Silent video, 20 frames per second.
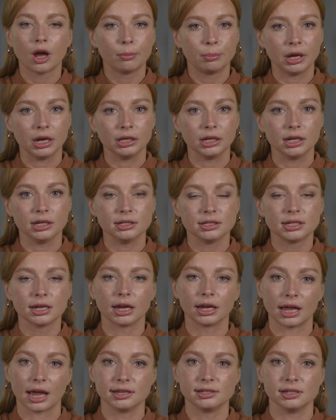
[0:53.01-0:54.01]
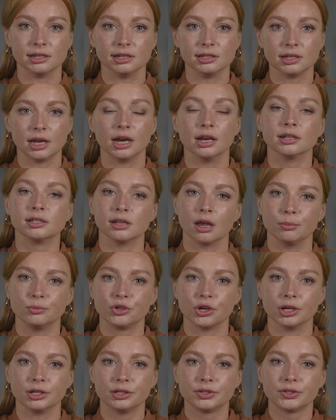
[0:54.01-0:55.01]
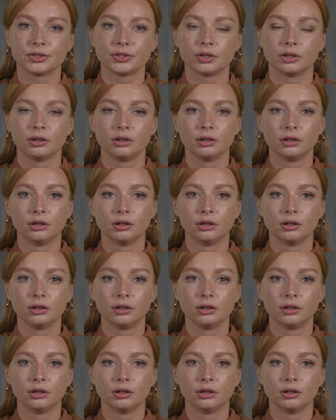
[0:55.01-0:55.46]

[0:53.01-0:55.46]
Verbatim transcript: opinions, guesses, and assumptions.